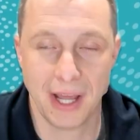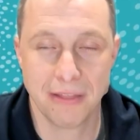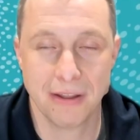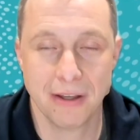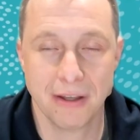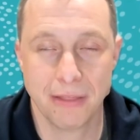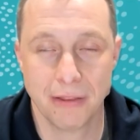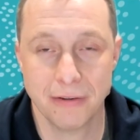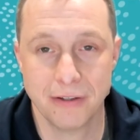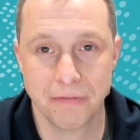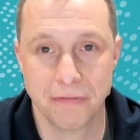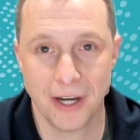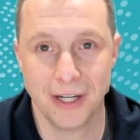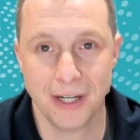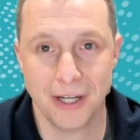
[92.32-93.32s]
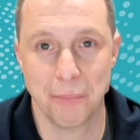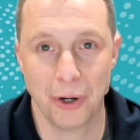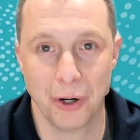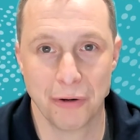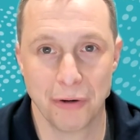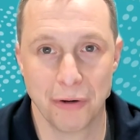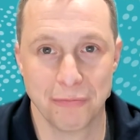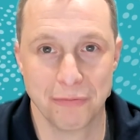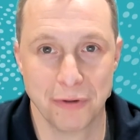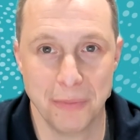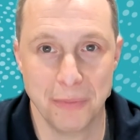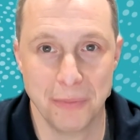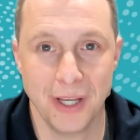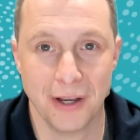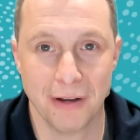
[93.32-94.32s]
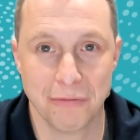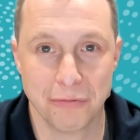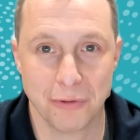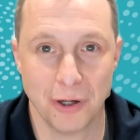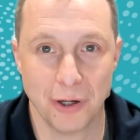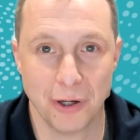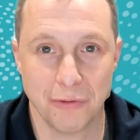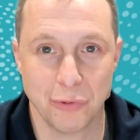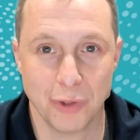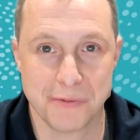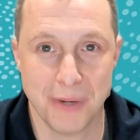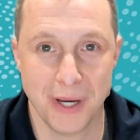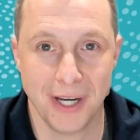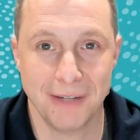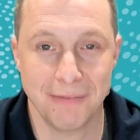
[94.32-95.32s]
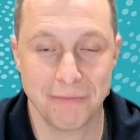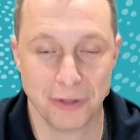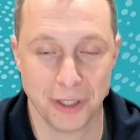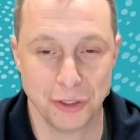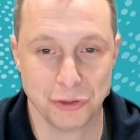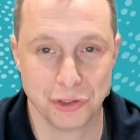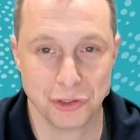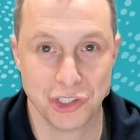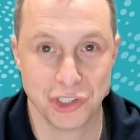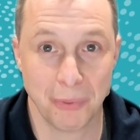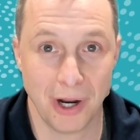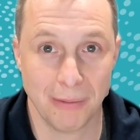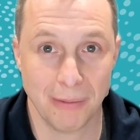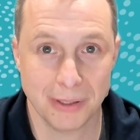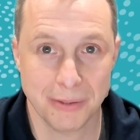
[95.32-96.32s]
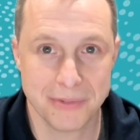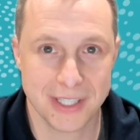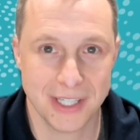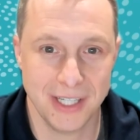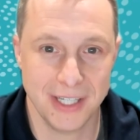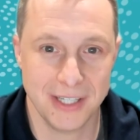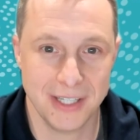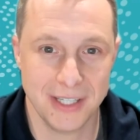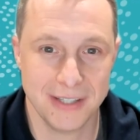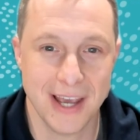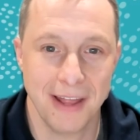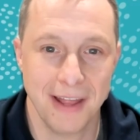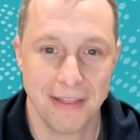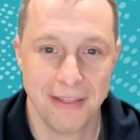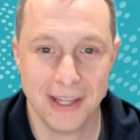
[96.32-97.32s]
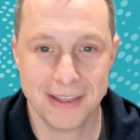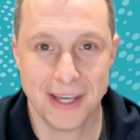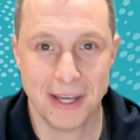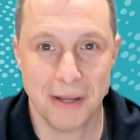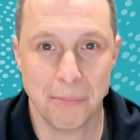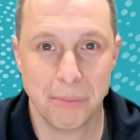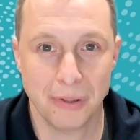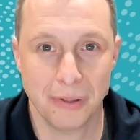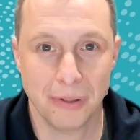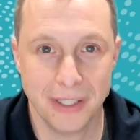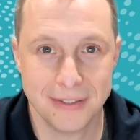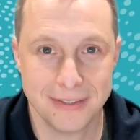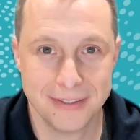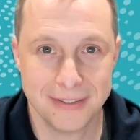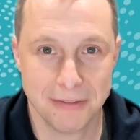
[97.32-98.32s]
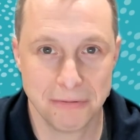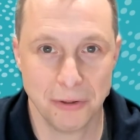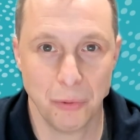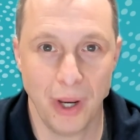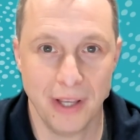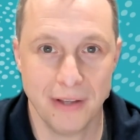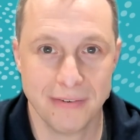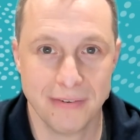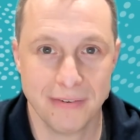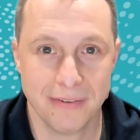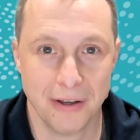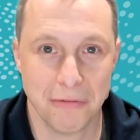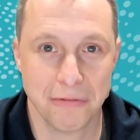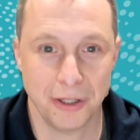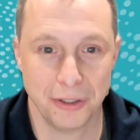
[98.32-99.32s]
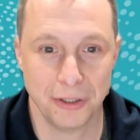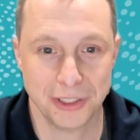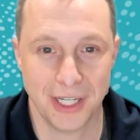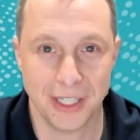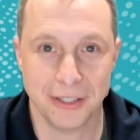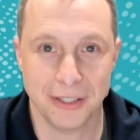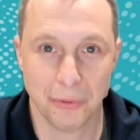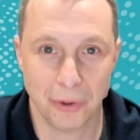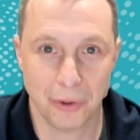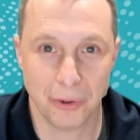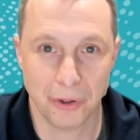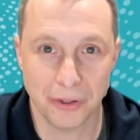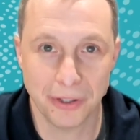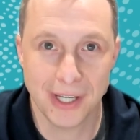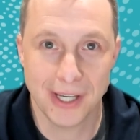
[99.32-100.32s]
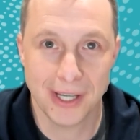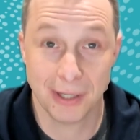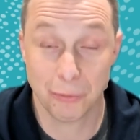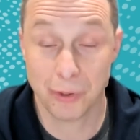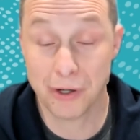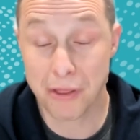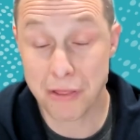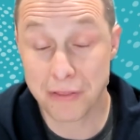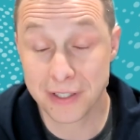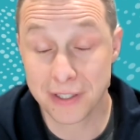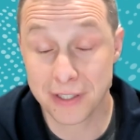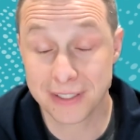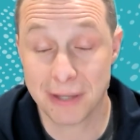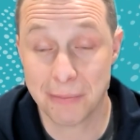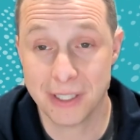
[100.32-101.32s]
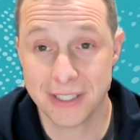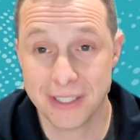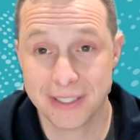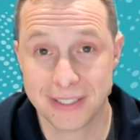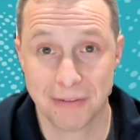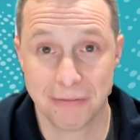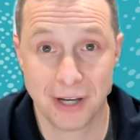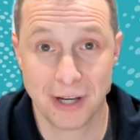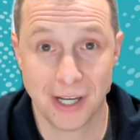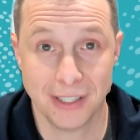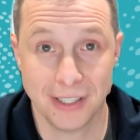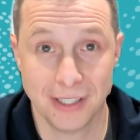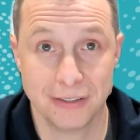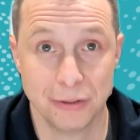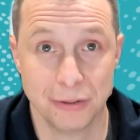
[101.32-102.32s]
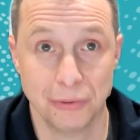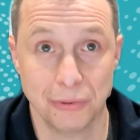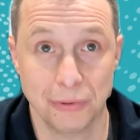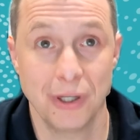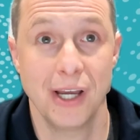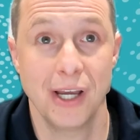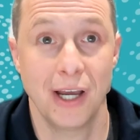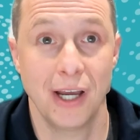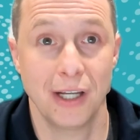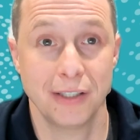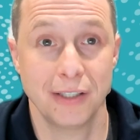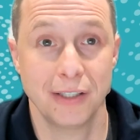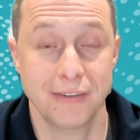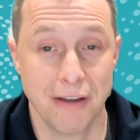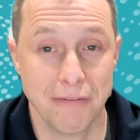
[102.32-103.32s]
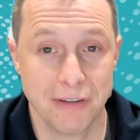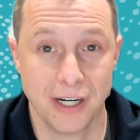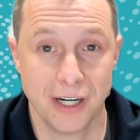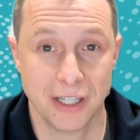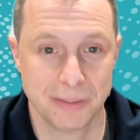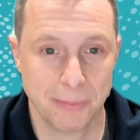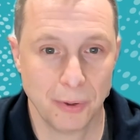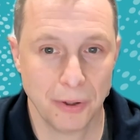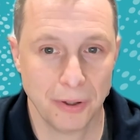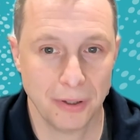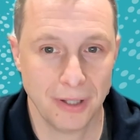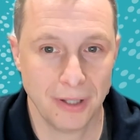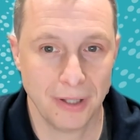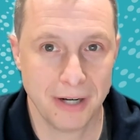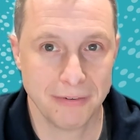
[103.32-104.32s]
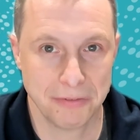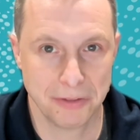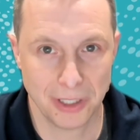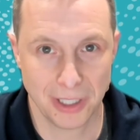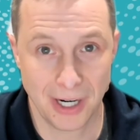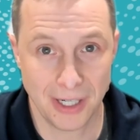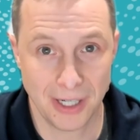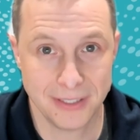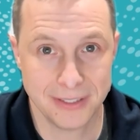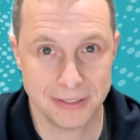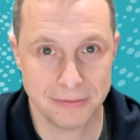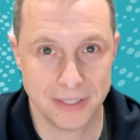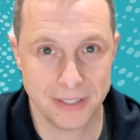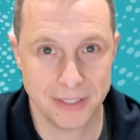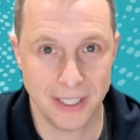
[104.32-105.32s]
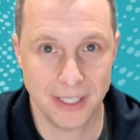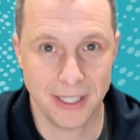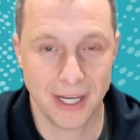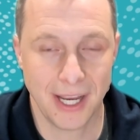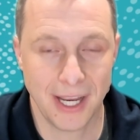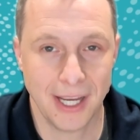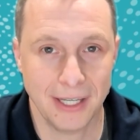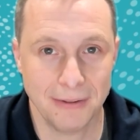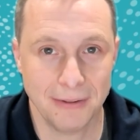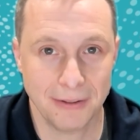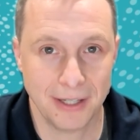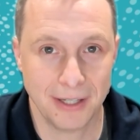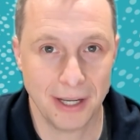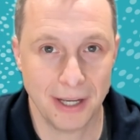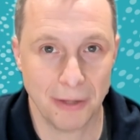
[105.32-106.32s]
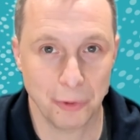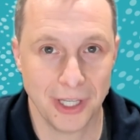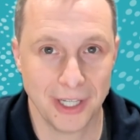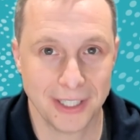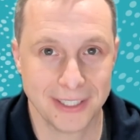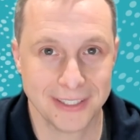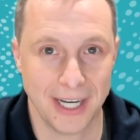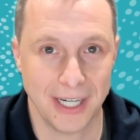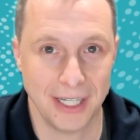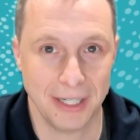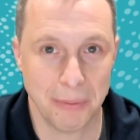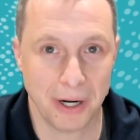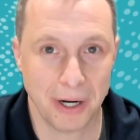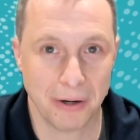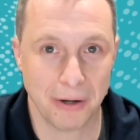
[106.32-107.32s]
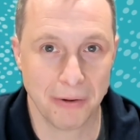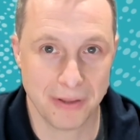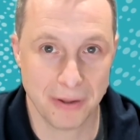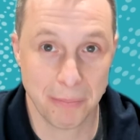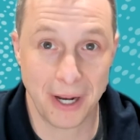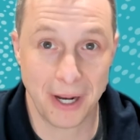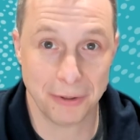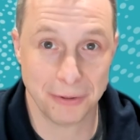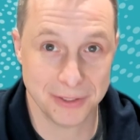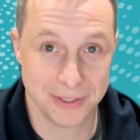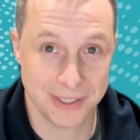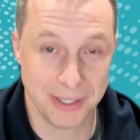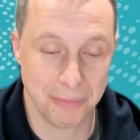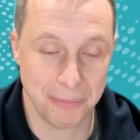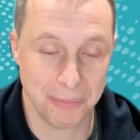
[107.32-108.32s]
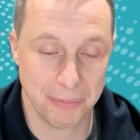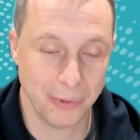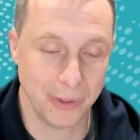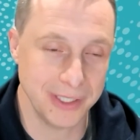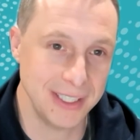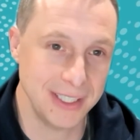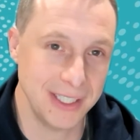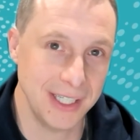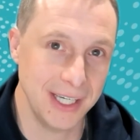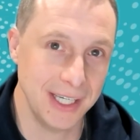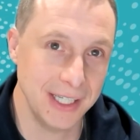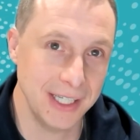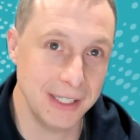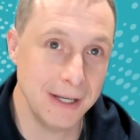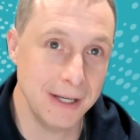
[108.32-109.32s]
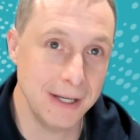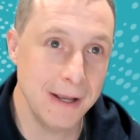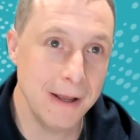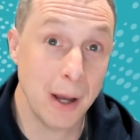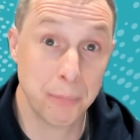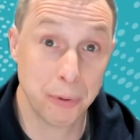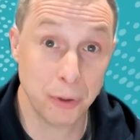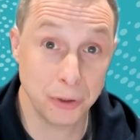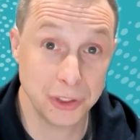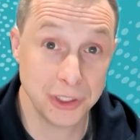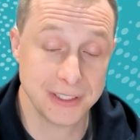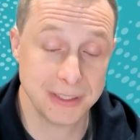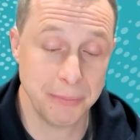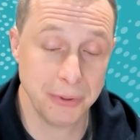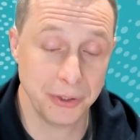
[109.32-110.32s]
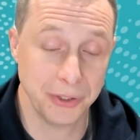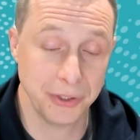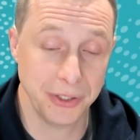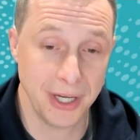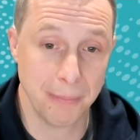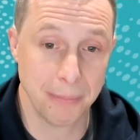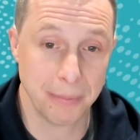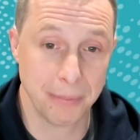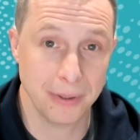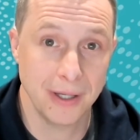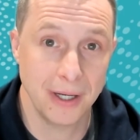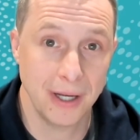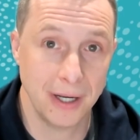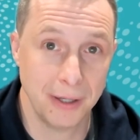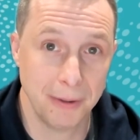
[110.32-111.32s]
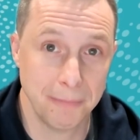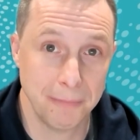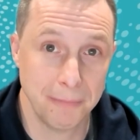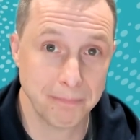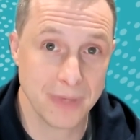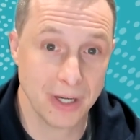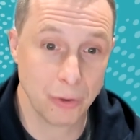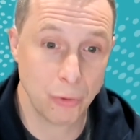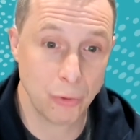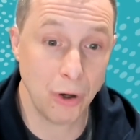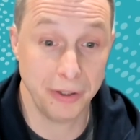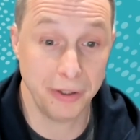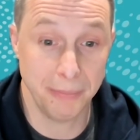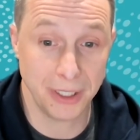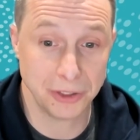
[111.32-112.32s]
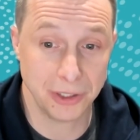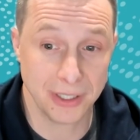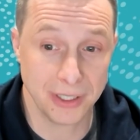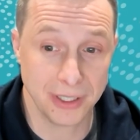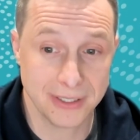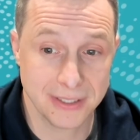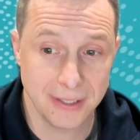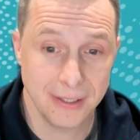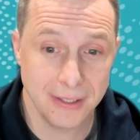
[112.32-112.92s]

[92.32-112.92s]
think the defining part for me of what's made for interesting problems is that they blend different ways of understanding the world. And one of the things that means is I've gotten to dive in and explore a lot of different kinds of data and get really excited about the patterns that we see in approaches to building up quality metrics.